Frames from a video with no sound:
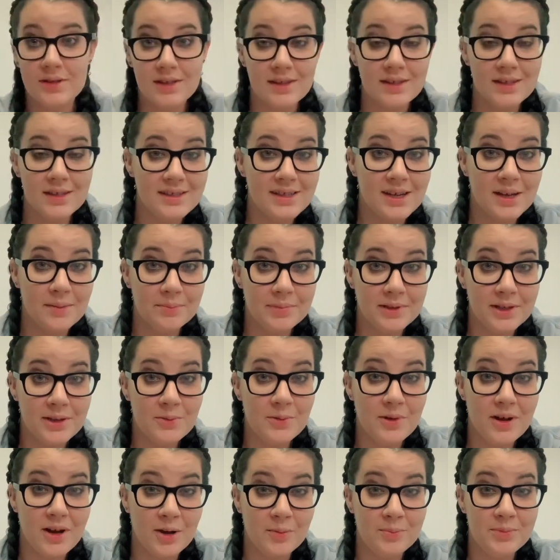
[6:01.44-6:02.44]
this template
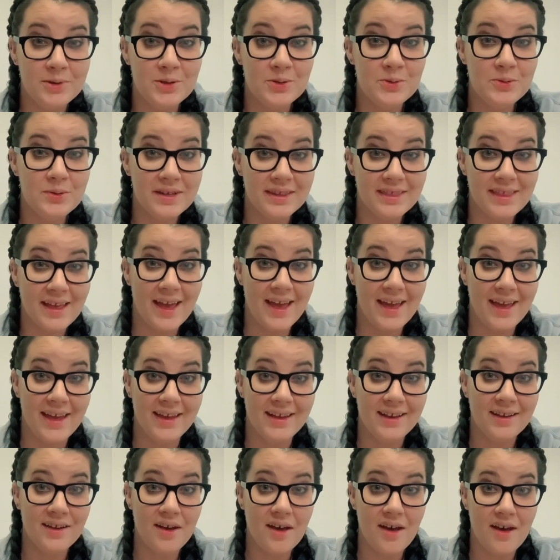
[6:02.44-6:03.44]
will help you get the
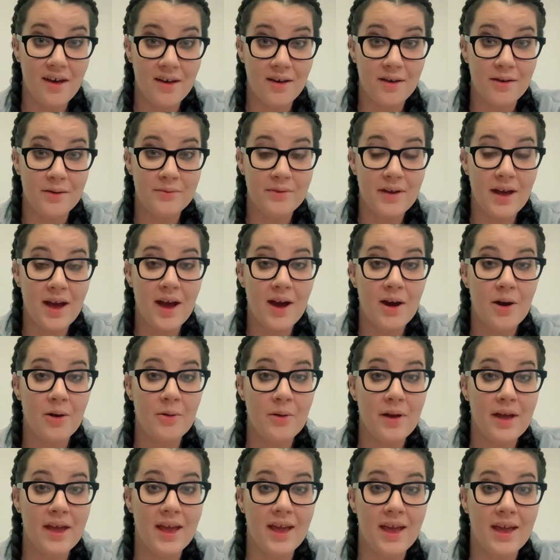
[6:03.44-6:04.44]
hang of
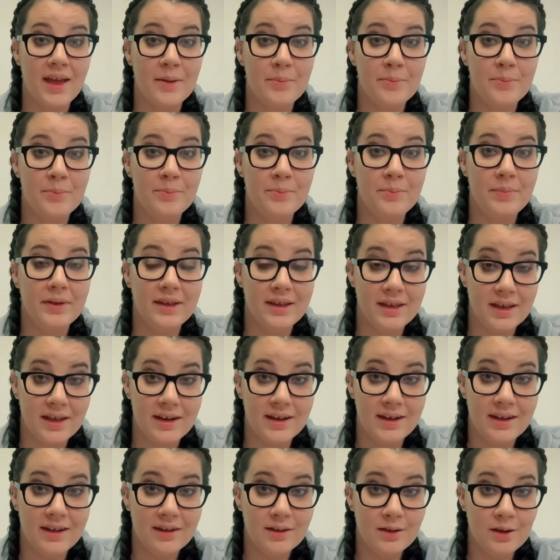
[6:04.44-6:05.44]
how a
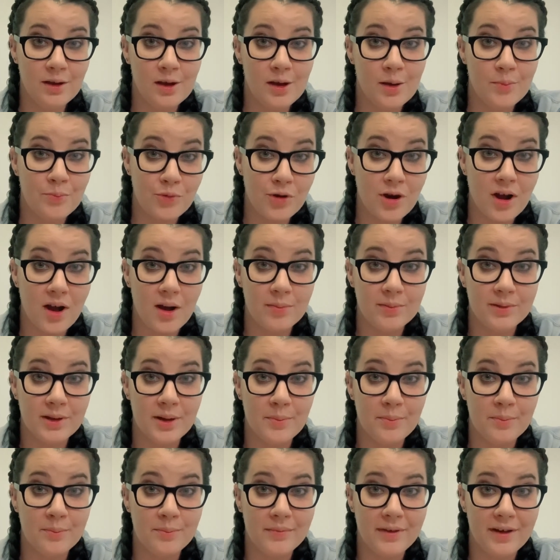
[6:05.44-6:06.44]
beginning, a
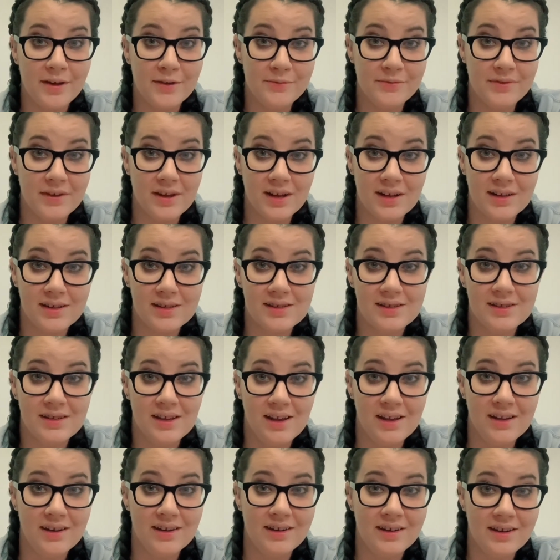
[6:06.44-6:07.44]
problem, a fix,
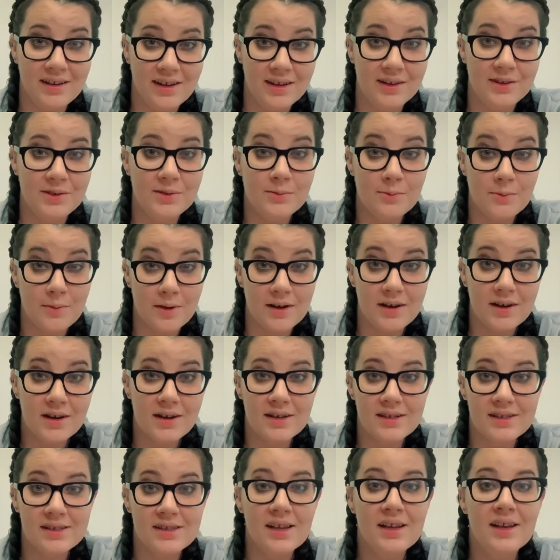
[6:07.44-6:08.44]
and an end
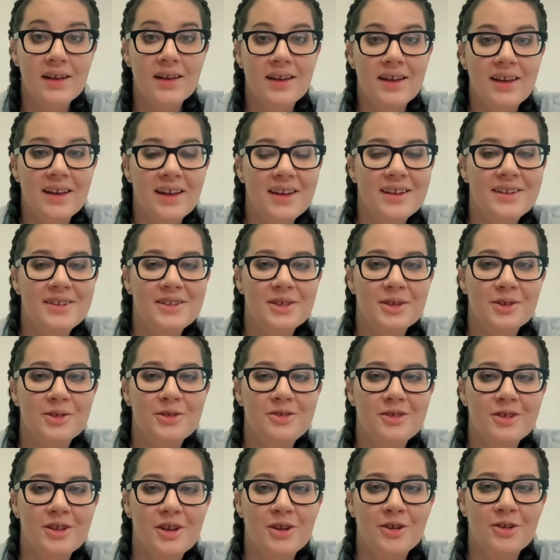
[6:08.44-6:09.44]
works until
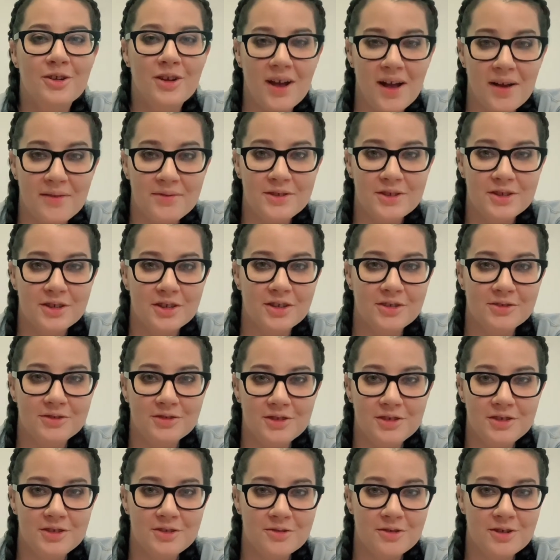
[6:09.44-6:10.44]
you can craft your own
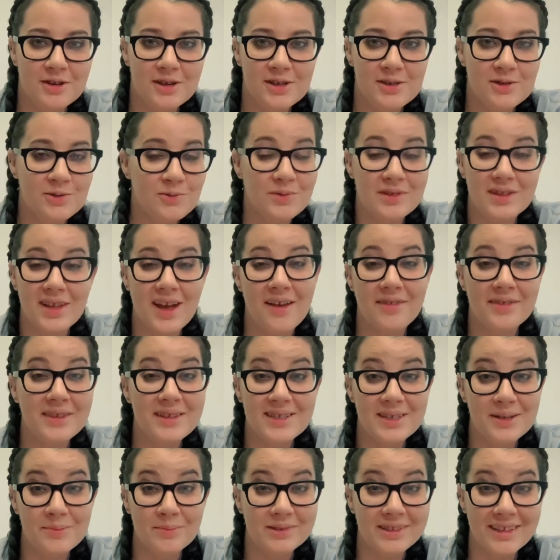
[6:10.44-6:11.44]
stories without the
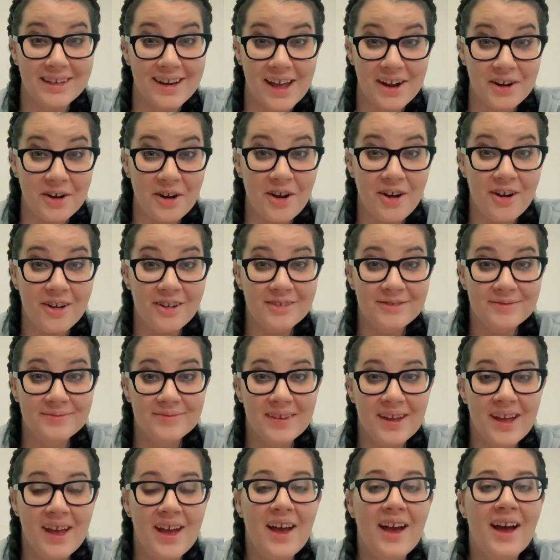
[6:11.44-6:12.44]
template at all.
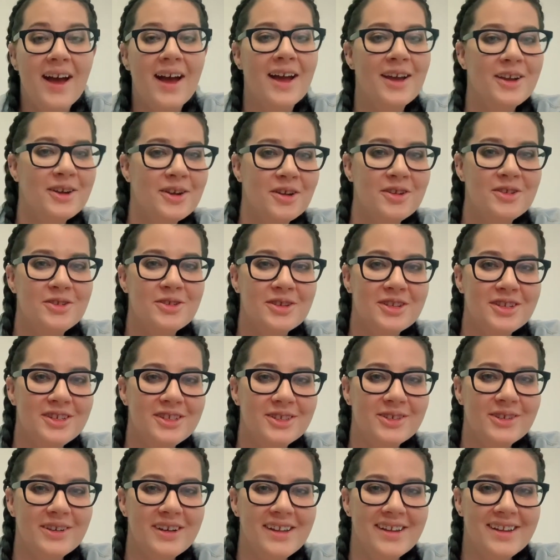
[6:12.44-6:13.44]
I know you can
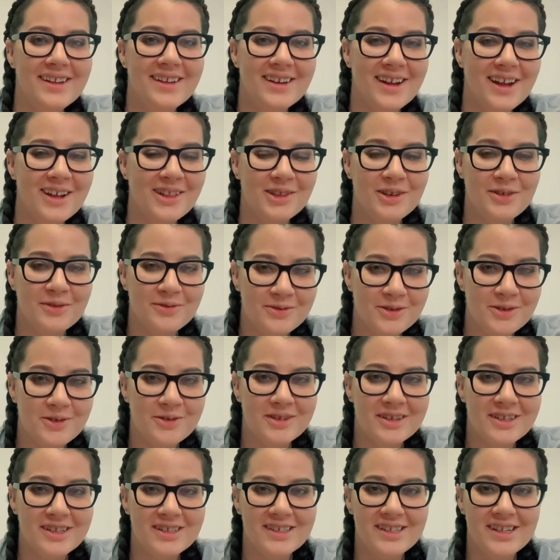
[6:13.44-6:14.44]
do it, and I look
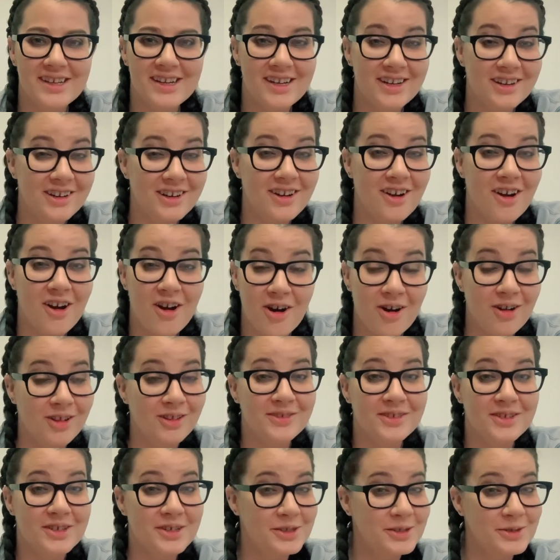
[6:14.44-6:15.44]
forward to hearing all
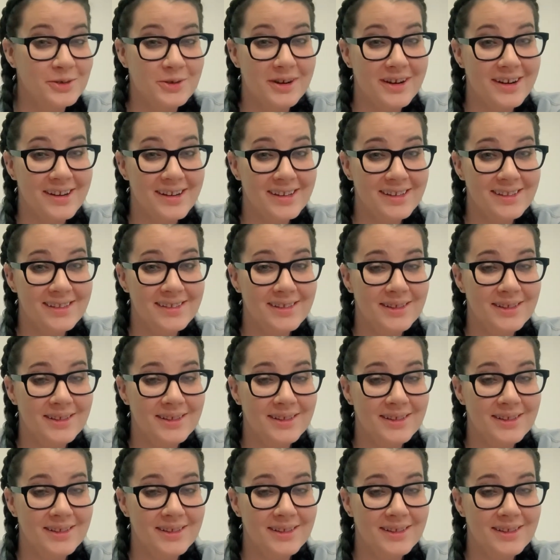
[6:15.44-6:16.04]
of your stories.